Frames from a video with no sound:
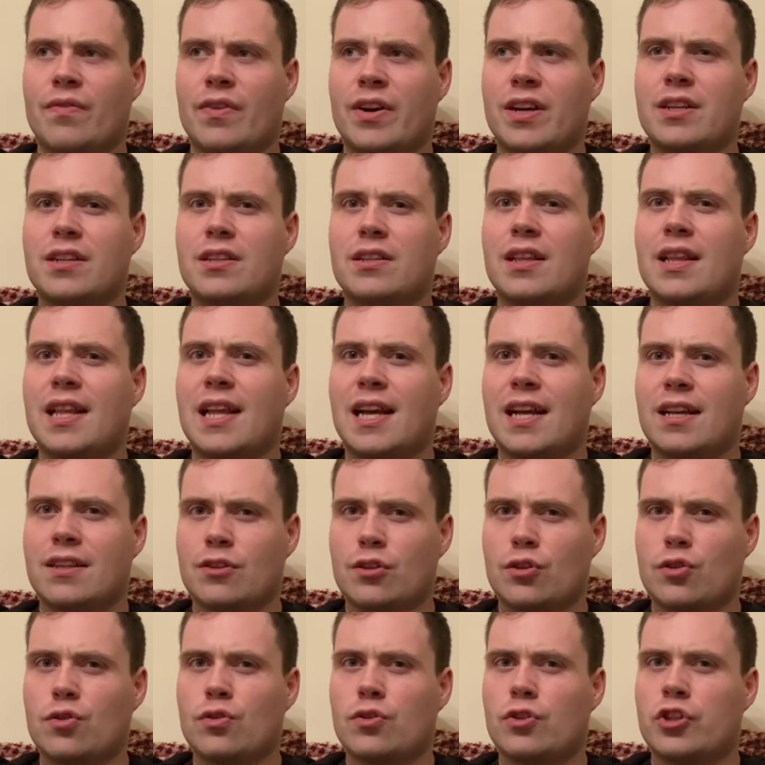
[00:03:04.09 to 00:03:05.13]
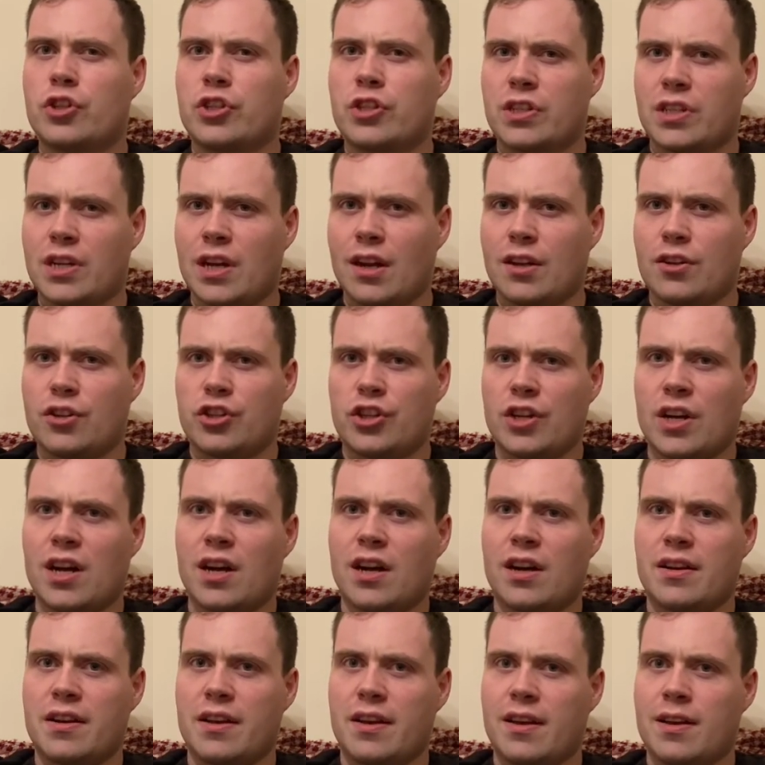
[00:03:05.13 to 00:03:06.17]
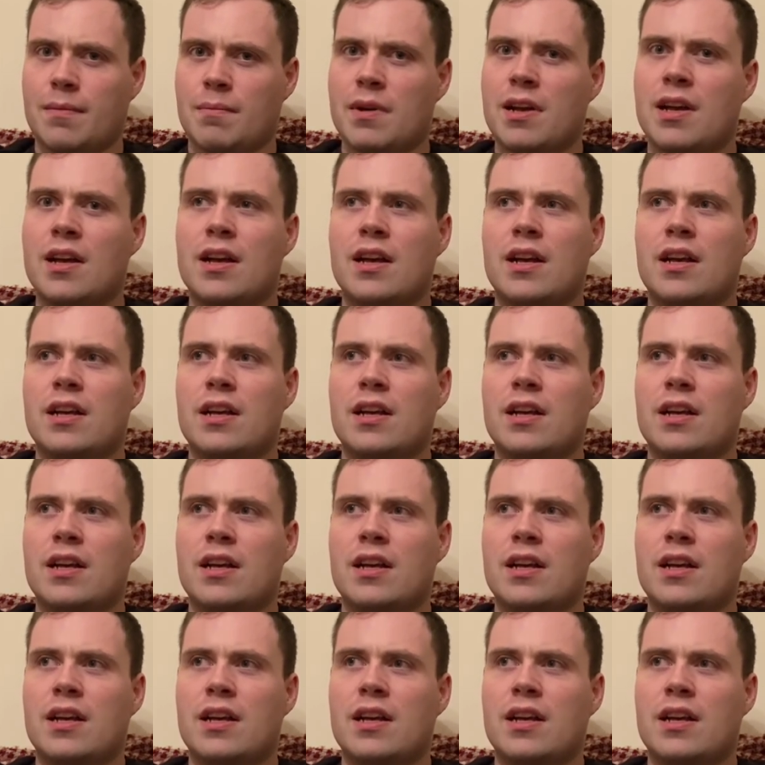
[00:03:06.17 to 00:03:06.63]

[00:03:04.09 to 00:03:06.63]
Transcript: if I can land a good solid shot on him,